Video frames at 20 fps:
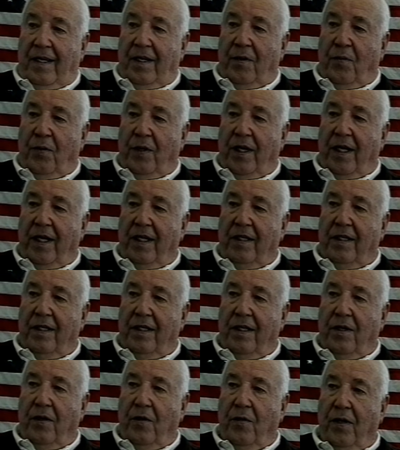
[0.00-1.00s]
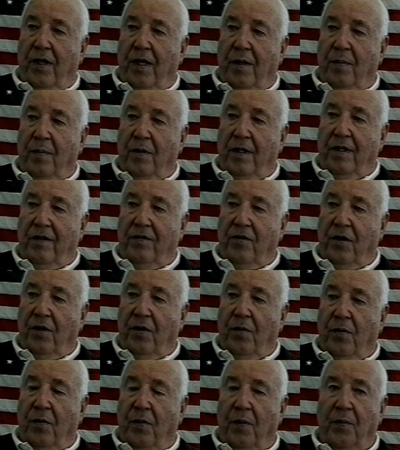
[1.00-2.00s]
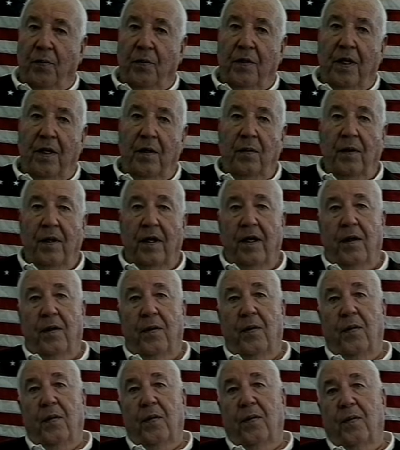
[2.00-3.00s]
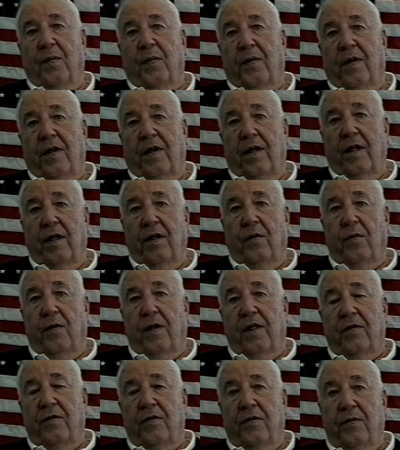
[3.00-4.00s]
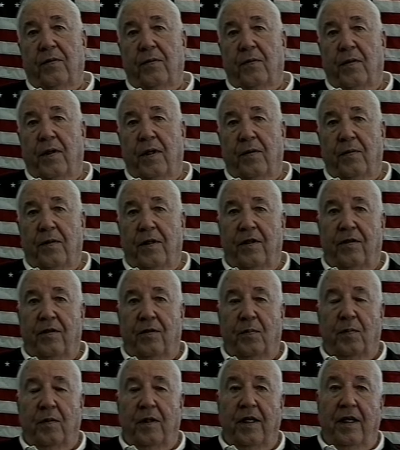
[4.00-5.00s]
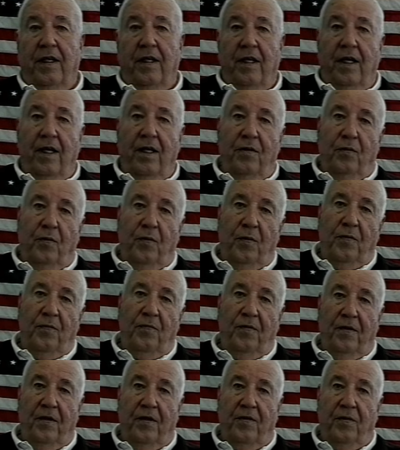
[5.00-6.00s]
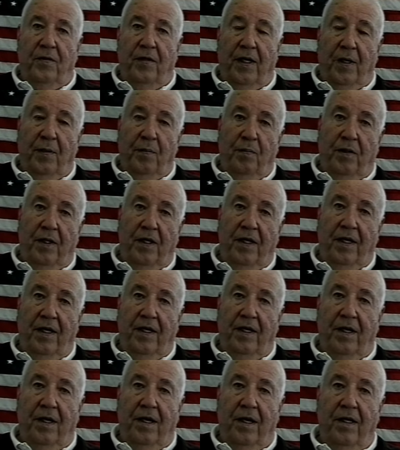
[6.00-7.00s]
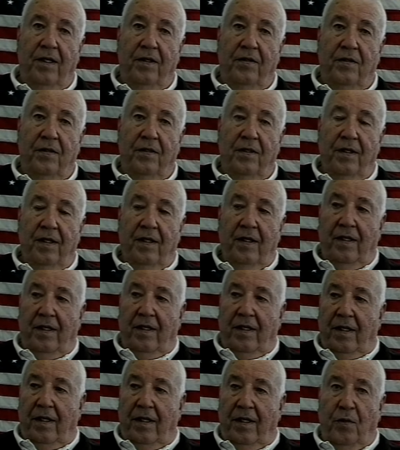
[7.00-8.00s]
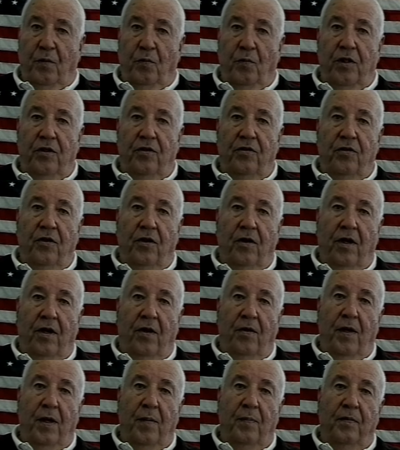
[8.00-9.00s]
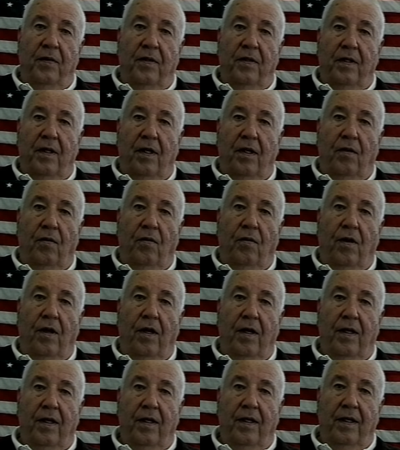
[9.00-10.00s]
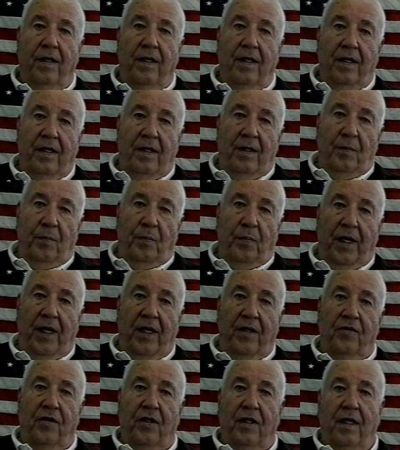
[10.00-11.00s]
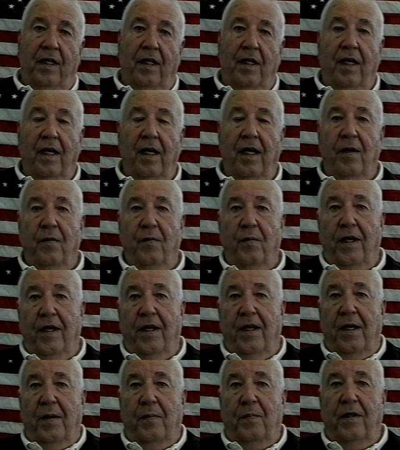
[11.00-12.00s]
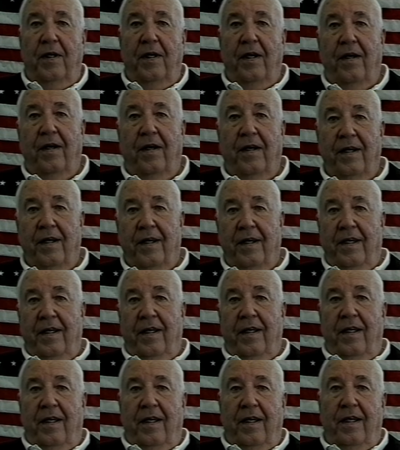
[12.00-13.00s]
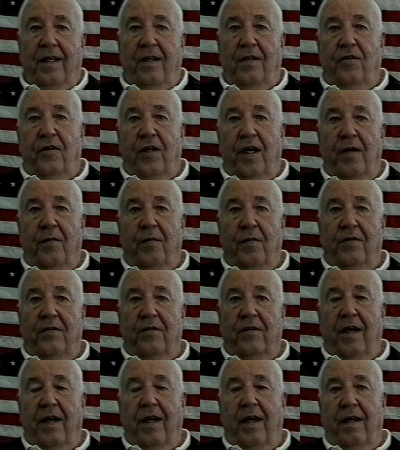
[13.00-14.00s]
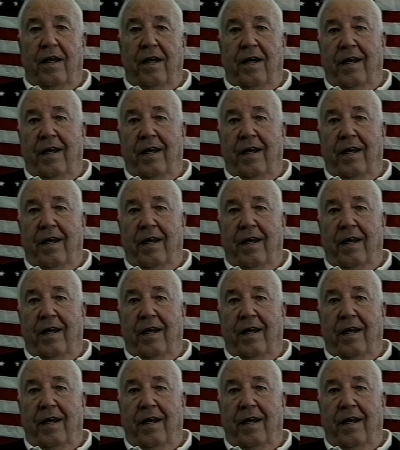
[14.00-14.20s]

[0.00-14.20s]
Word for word: we got to know him, and so uh, then uh, the deal was, well, we just play cards. When we finished like playing cards, uh, we saunter up to the door, passing the line, and we get up there, and Jay would say,